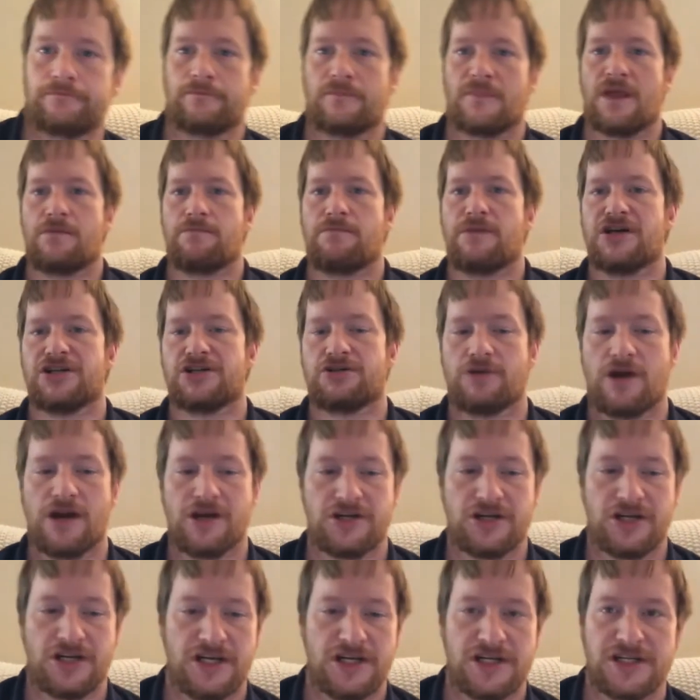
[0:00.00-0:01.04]
My
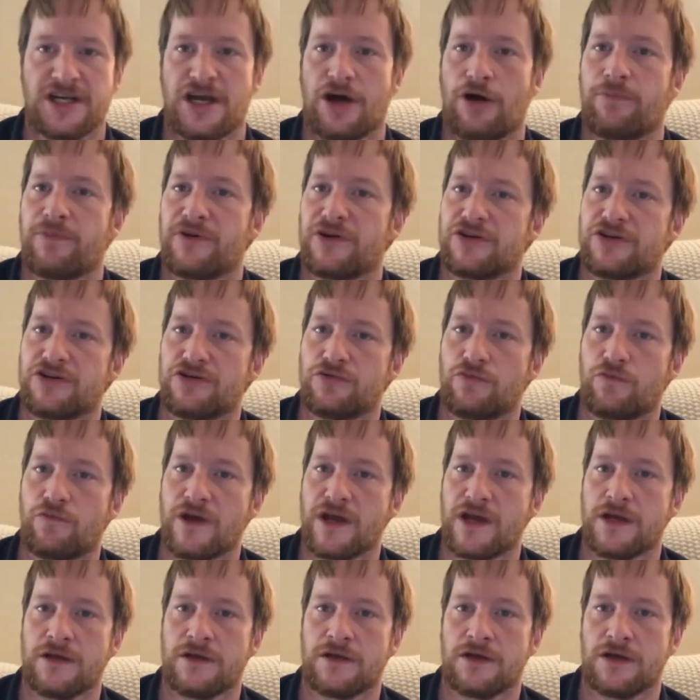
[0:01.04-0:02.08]
strategy is helping to
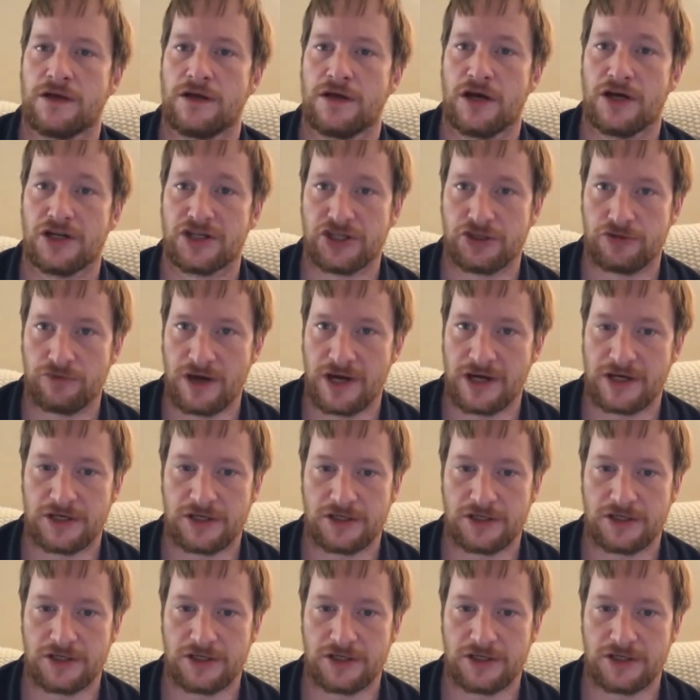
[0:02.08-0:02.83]
win a straight,